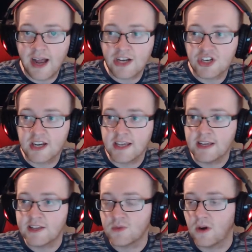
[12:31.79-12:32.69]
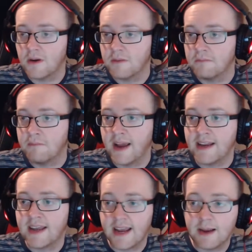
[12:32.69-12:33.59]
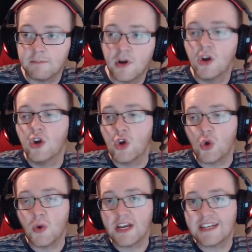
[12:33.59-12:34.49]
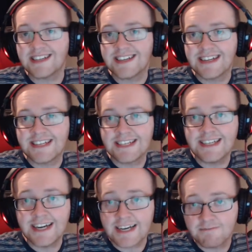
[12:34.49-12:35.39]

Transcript: actually is what made him who he is today.